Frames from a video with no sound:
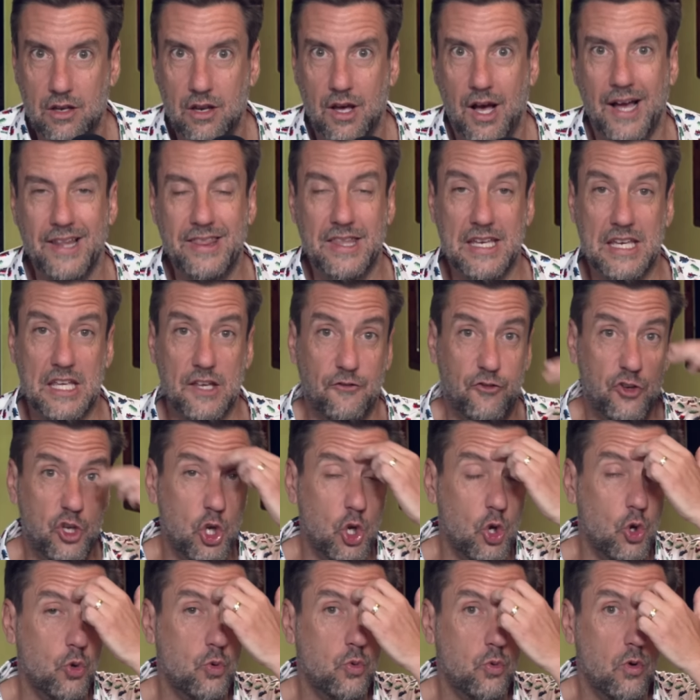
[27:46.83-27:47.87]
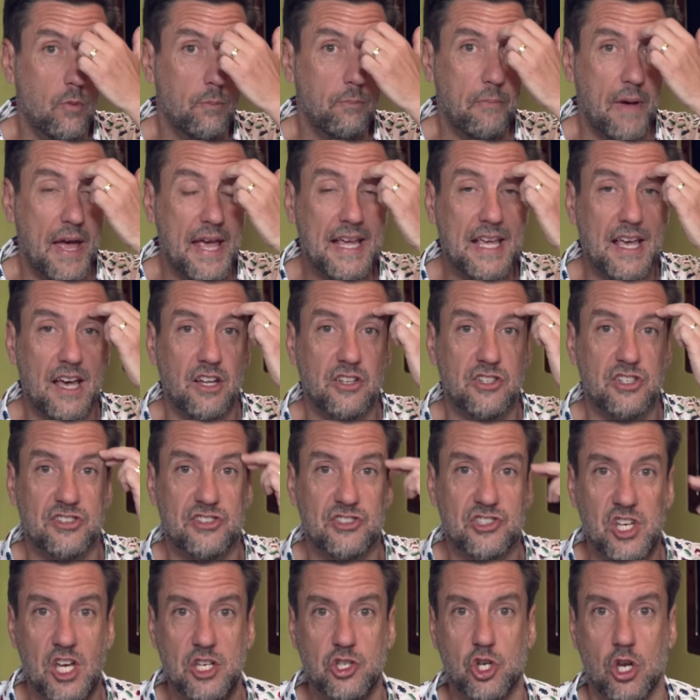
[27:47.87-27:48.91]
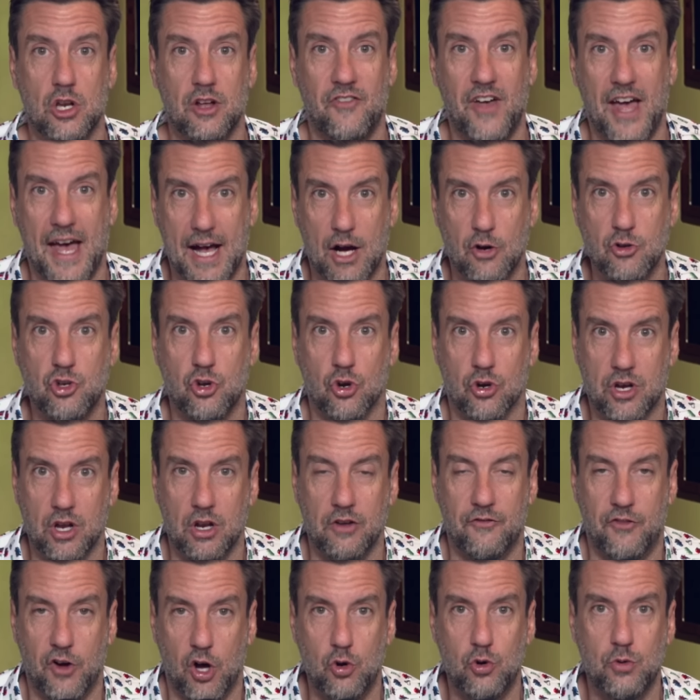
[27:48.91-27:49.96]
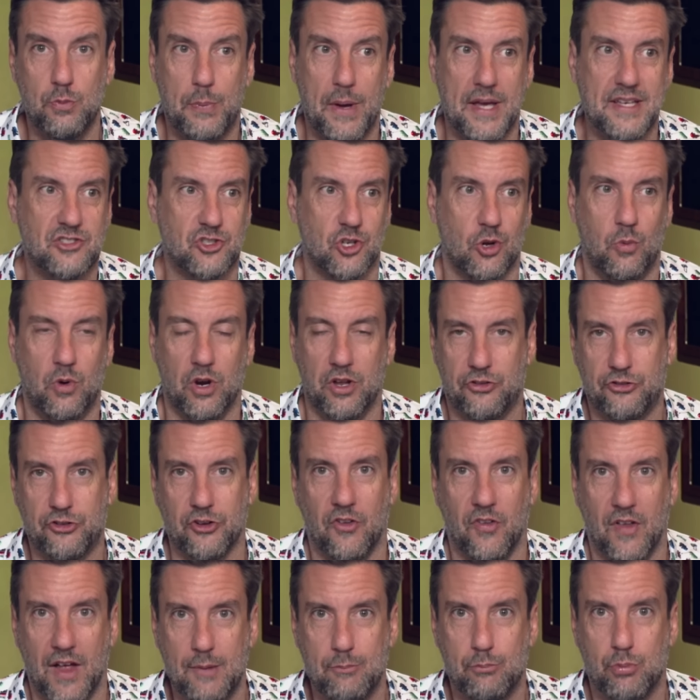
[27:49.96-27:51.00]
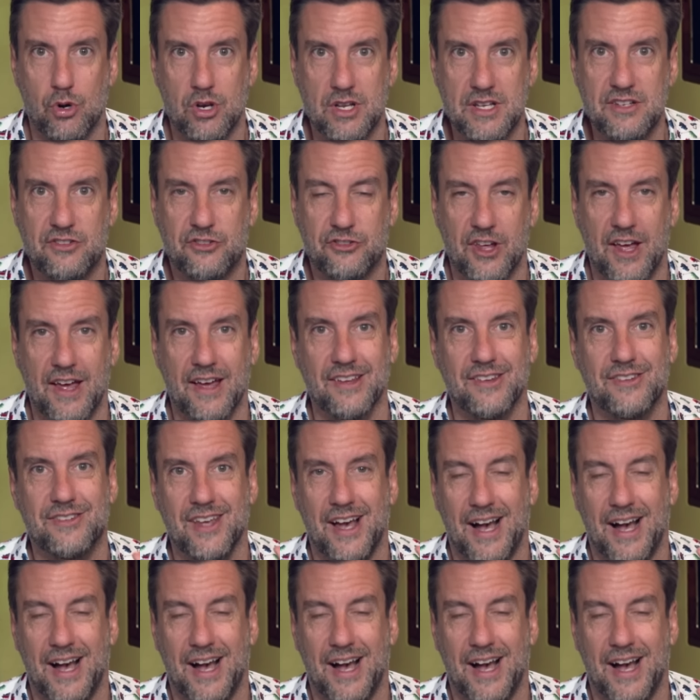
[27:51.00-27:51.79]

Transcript: I think if you make a decision of how you're going to vote based on what a celebrity says,